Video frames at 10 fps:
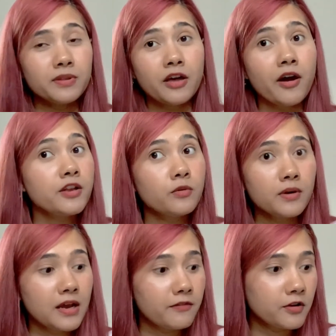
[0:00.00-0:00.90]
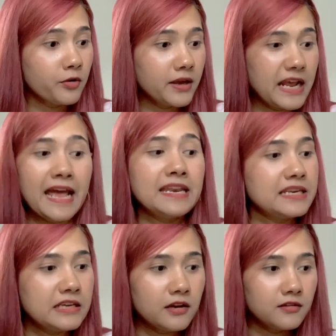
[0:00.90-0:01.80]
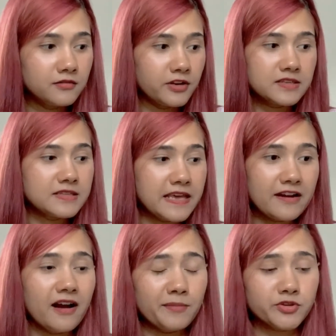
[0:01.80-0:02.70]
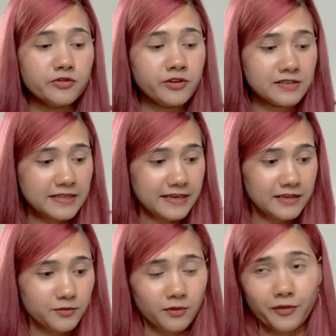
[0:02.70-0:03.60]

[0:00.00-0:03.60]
Now I don't want to have a go at any translator. I'm sure translating is one of the